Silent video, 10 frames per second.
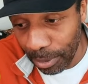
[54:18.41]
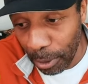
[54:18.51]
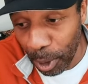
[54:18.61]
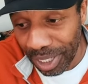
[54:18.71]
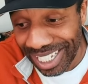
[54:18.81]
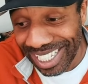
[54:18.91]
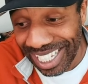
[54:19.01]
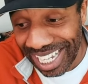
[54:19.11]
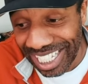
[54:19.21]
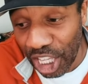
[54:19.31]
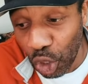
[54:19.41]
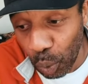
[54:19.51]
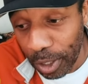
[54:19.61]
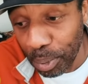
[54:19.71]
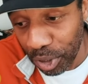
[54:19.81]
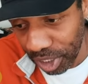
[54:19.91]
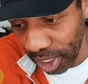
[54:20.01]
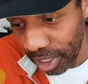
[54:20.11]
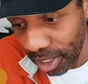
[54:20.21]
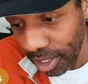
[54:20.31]
They're both at
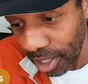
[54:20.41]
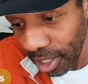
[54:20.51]
63%.